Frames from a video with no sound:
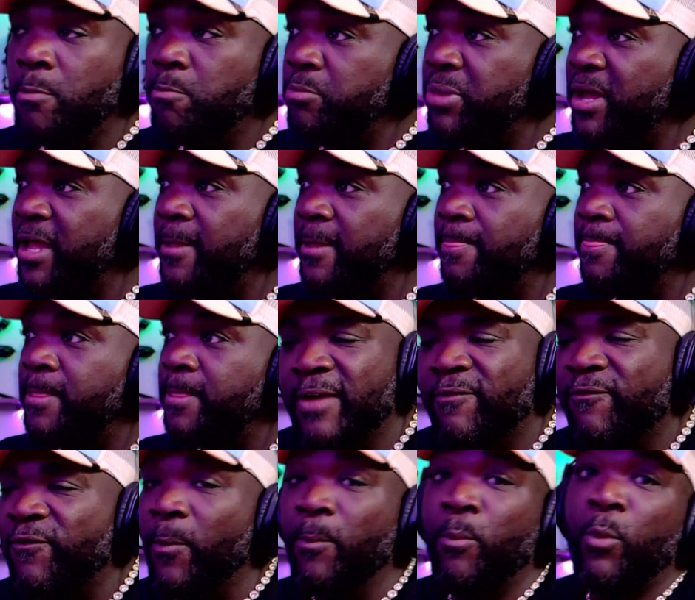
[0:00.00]
But
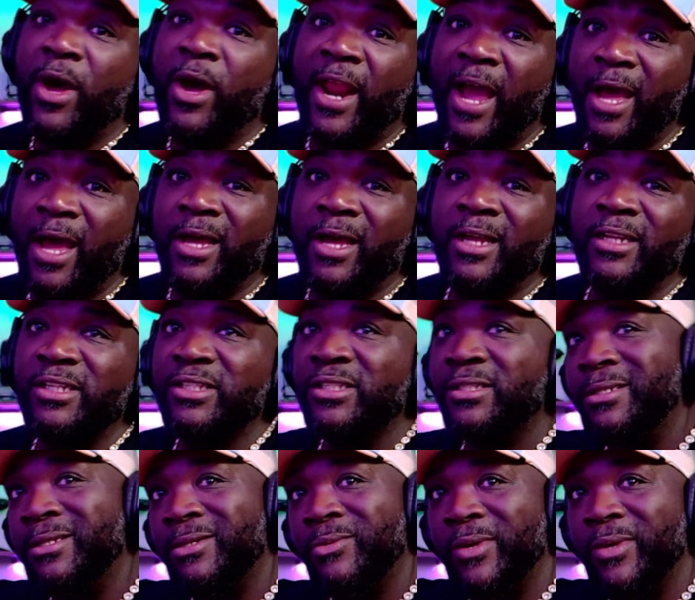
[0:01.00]
from what I
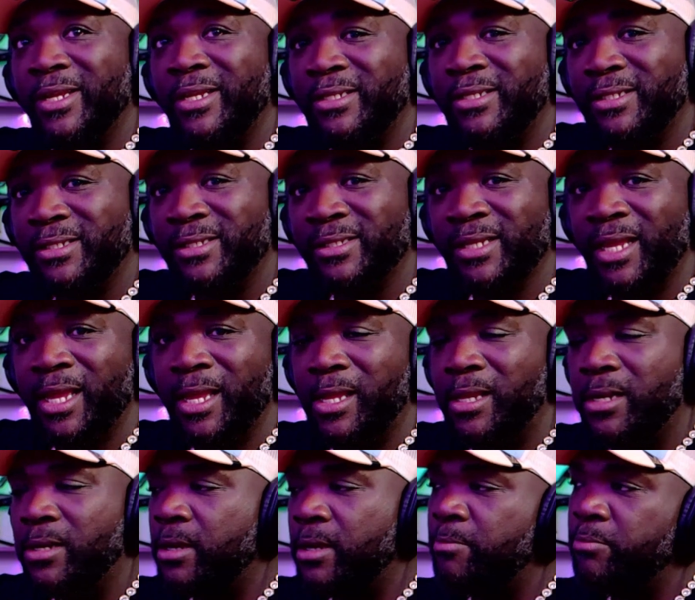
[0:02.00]
understood, what he just
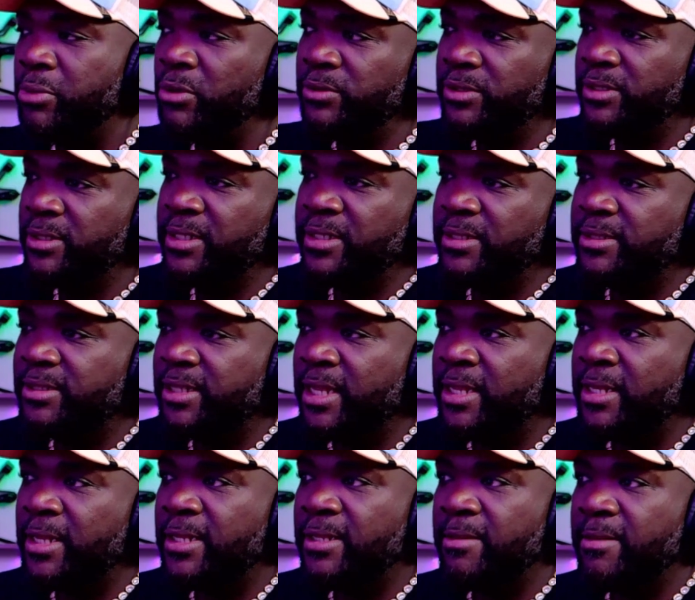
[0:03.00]
said, the Boosie didn't
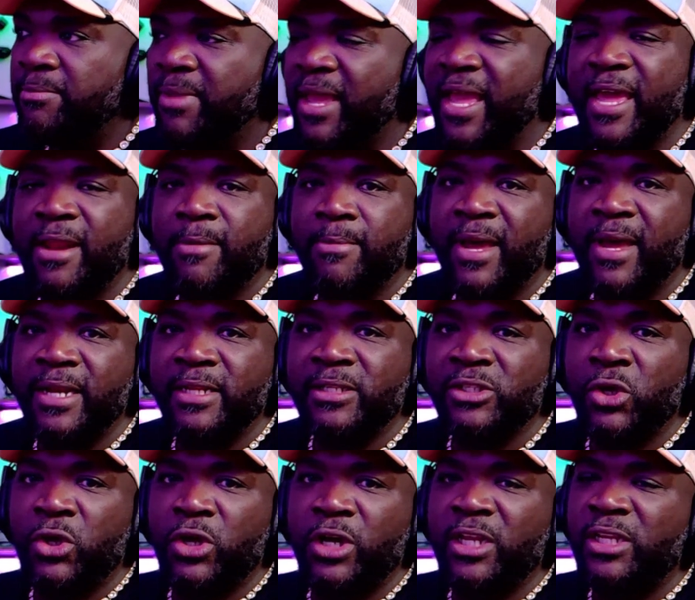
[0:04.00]
say nothing bad about his
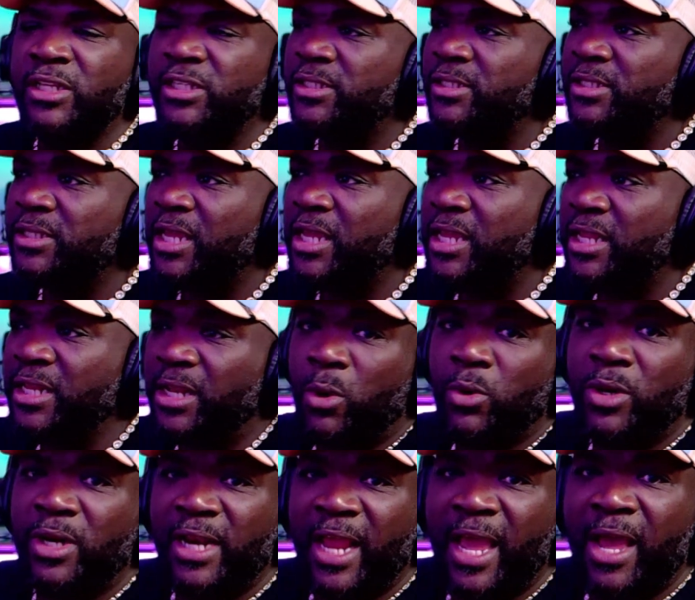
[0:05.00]
daughter. He just said he
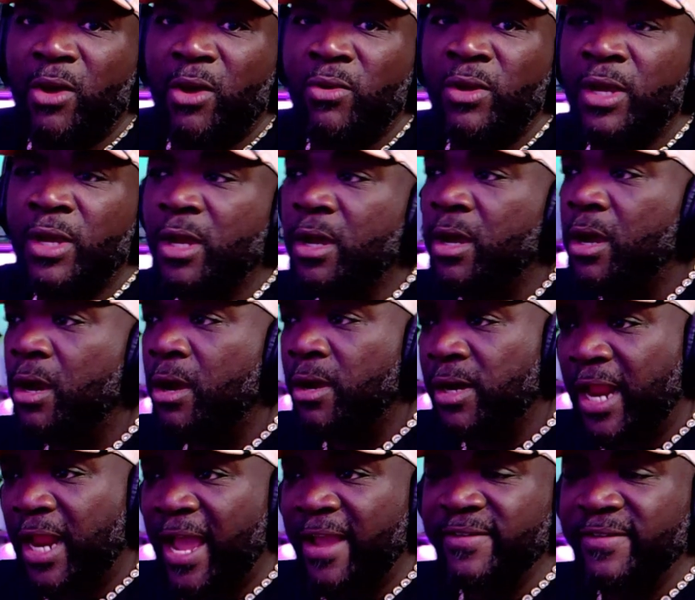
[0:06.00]
don't allow her
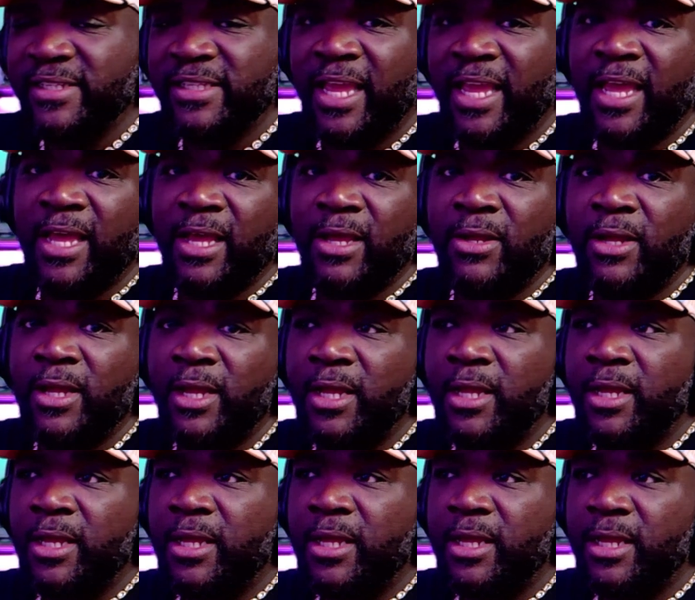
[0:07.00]
lifestyle
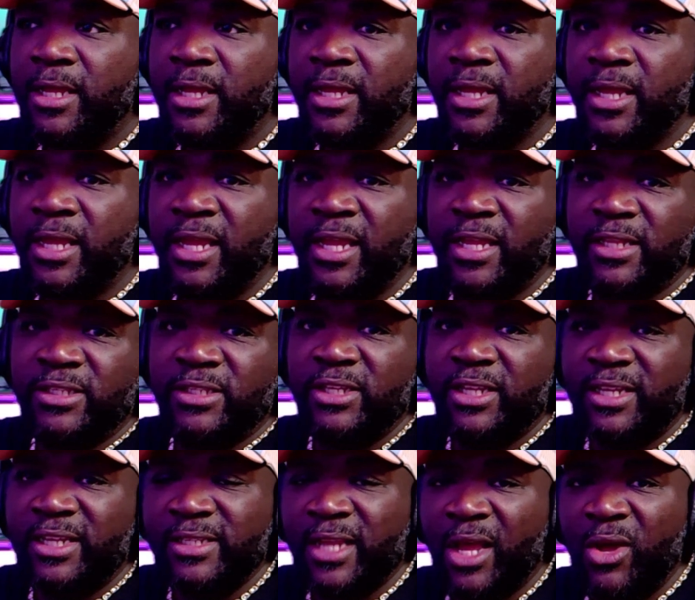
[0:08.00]
into
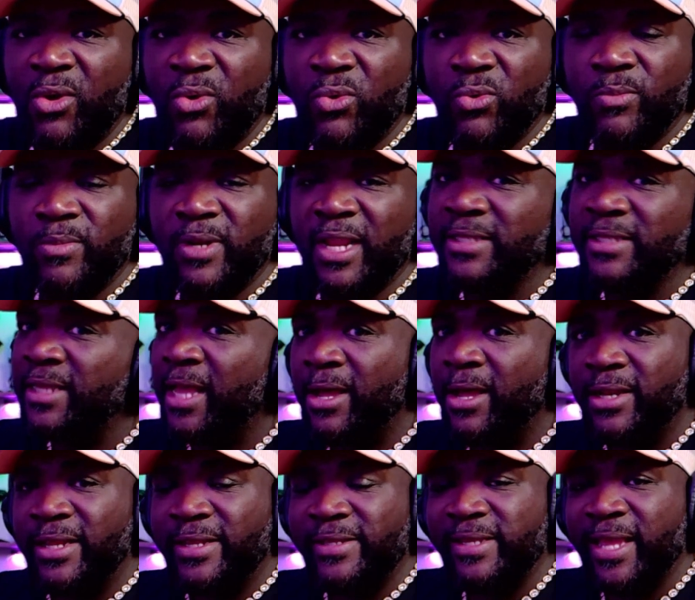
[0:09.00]
his home. That's
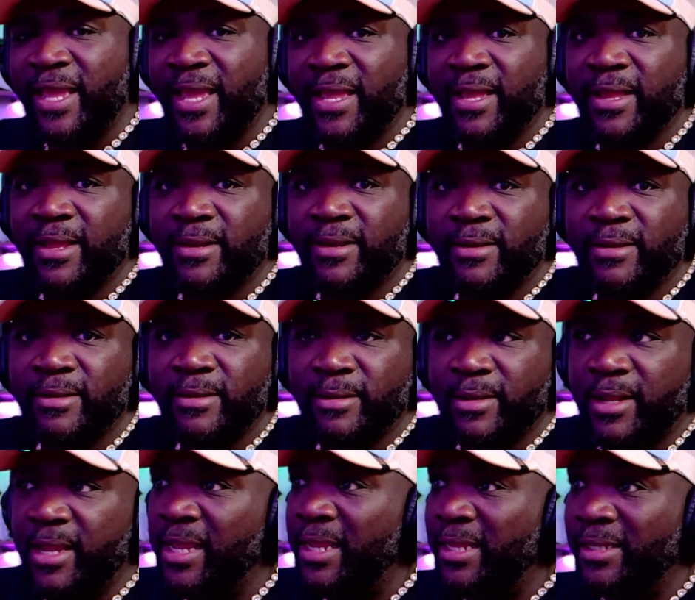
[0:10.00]
all he said.
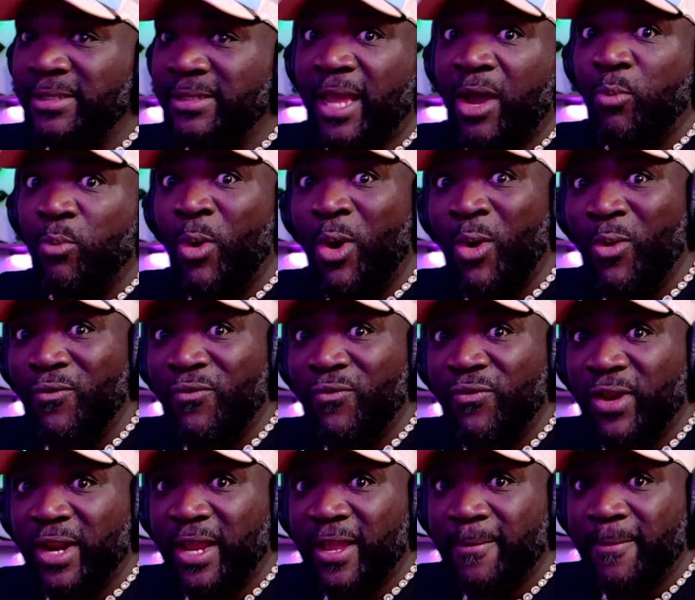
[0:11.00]
And he's not wrong
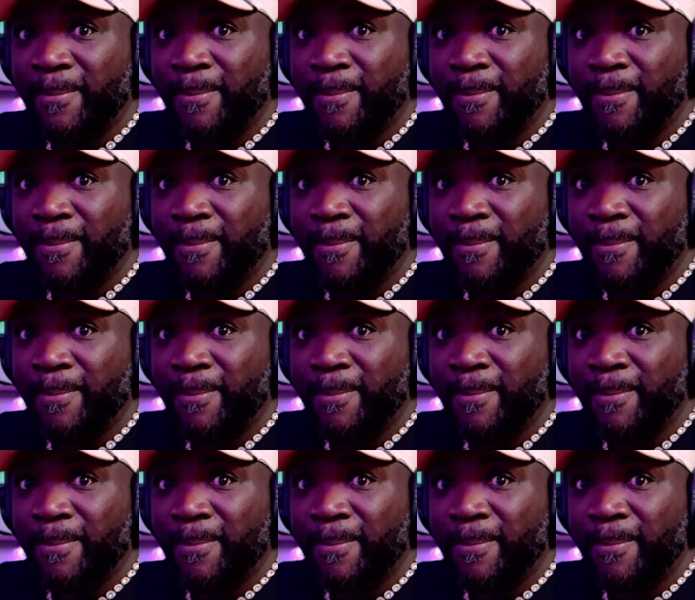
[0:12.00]
for that.